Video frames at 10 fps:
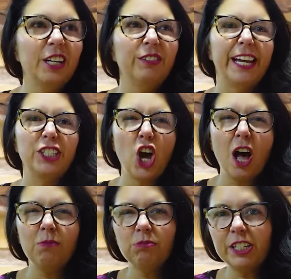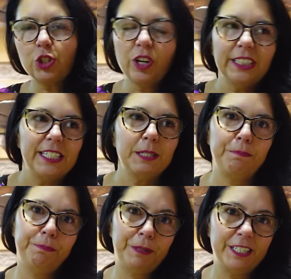of top restaurant lists,
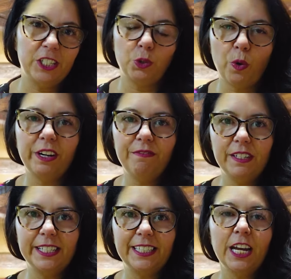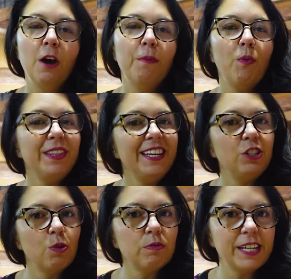places you want to visit, but what they
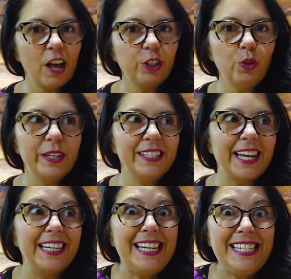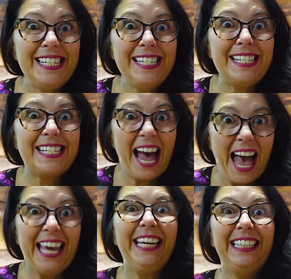don't tell you is that it is
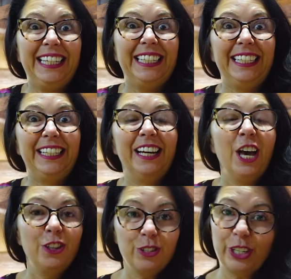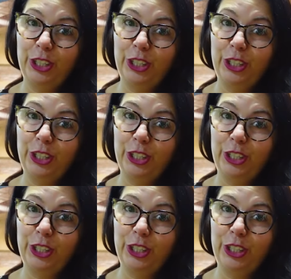tiny. There's a